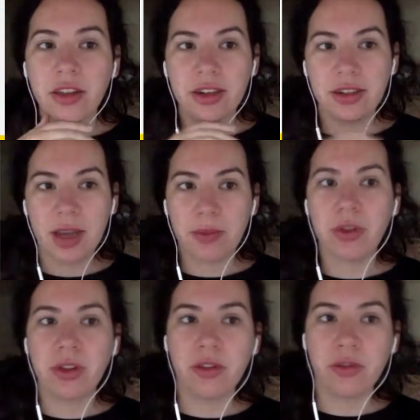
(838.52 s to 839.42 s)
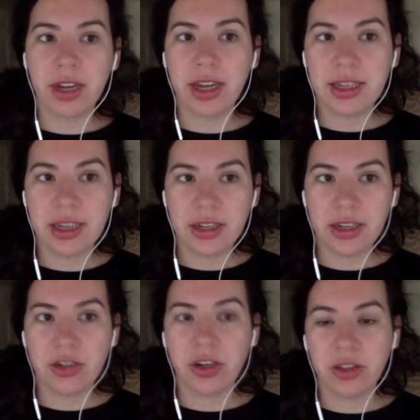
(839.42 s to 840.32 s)
Another example of what I
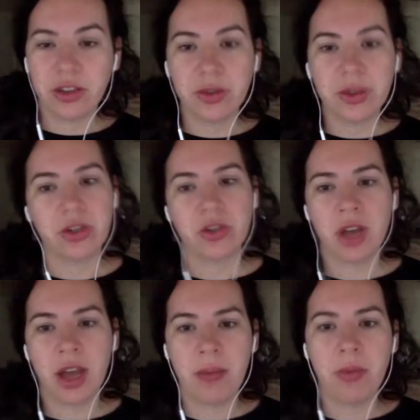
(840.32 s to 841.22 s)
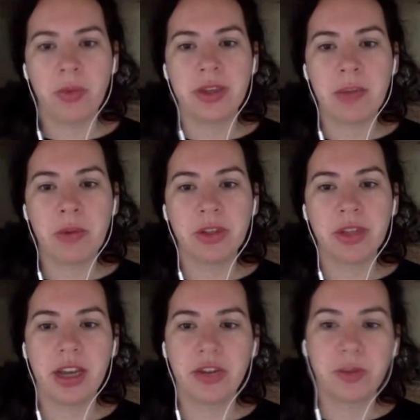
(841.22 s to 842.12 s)
attended during this research time was a
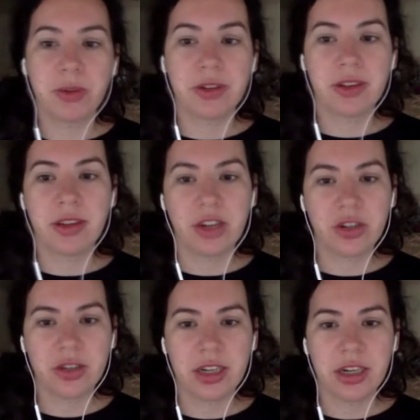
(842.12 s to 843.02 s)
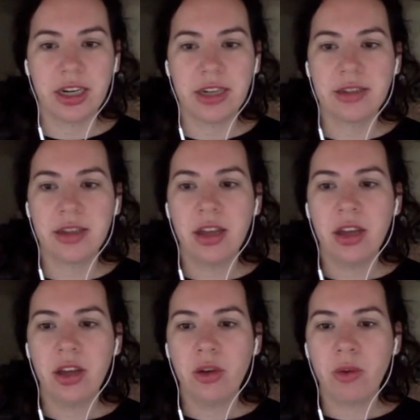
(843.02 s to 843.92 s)
multi-100-person lecture series
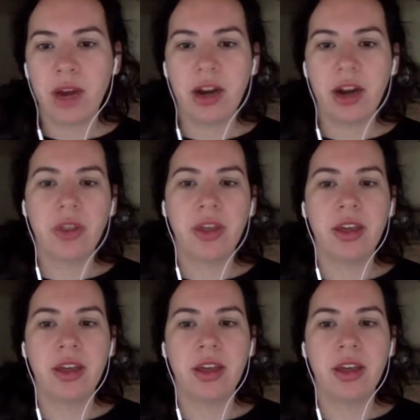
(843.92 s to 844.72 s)
where